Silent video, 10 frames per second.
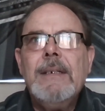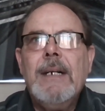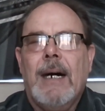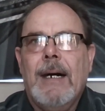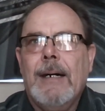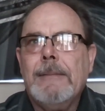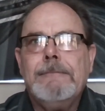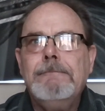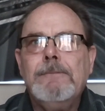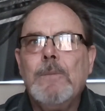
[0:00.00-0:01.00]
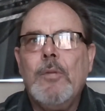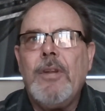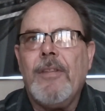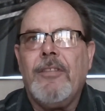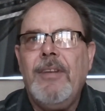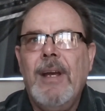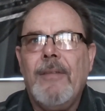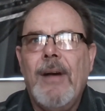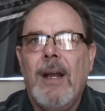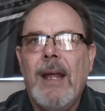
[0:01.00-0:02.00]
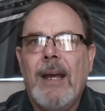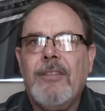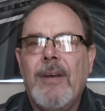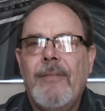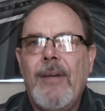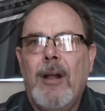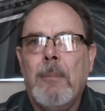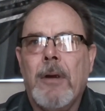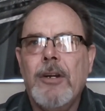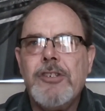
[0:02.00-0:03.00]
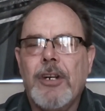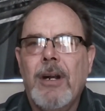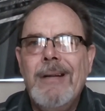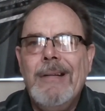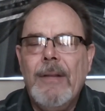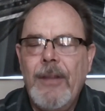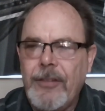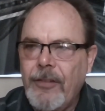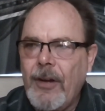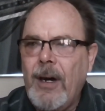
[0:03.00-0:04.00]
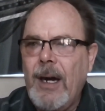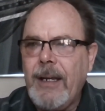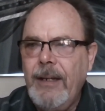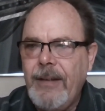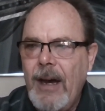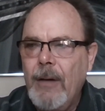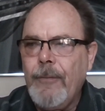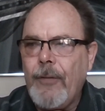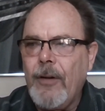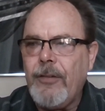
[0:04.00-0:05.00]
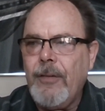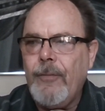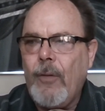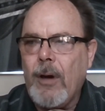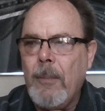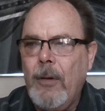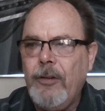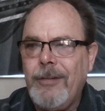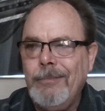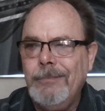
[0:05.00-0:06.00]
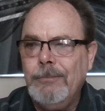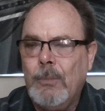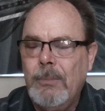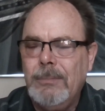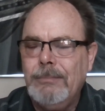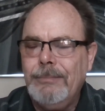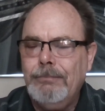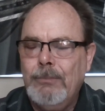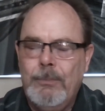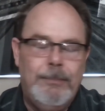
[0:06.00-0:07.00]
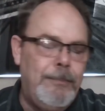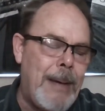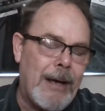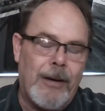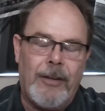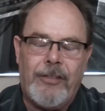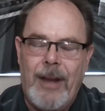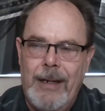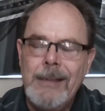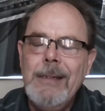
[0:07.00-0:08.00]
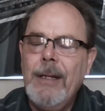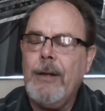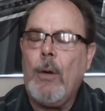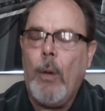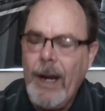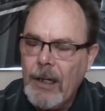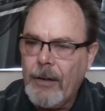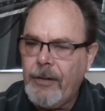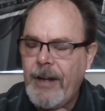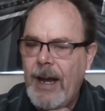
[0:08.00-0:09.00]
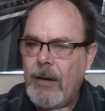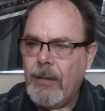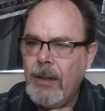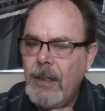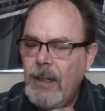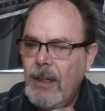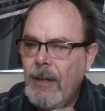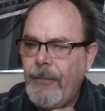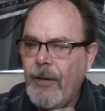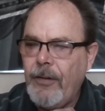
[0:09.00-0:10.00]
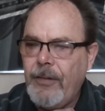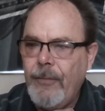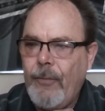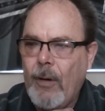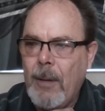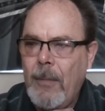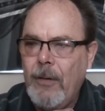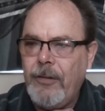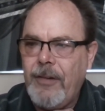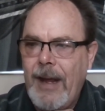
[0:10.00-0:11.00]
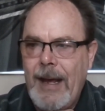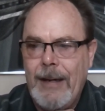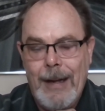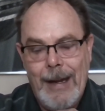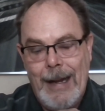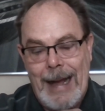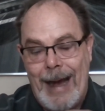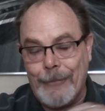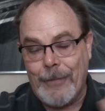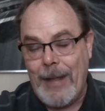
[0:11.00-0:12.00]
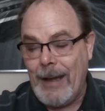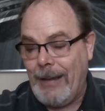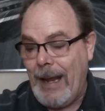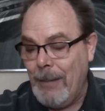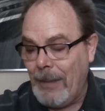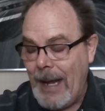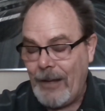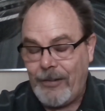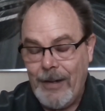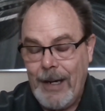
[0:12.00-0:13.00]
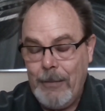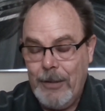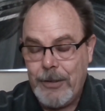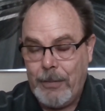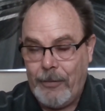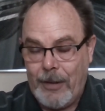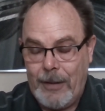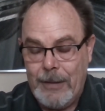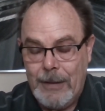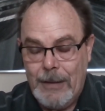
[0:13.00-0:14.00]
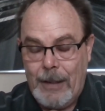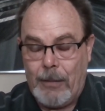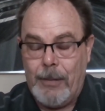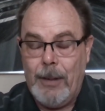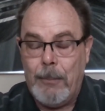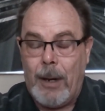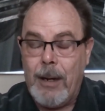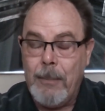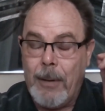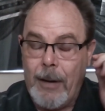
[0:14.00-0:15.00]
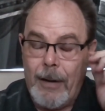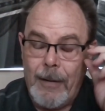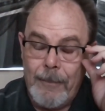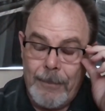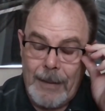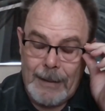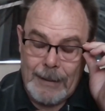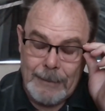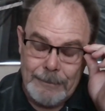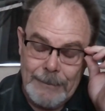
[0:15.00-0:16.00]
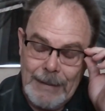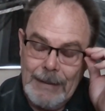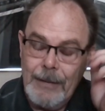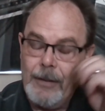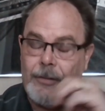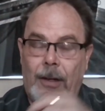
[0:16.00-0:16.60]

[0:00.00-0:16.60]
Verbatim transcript: Uh, to the C F L X F L merger. This is a hockey town first and foremost. M better to say an Oiler town first and foremost. And after that game last night, which was a, a real barn burner, um, there's a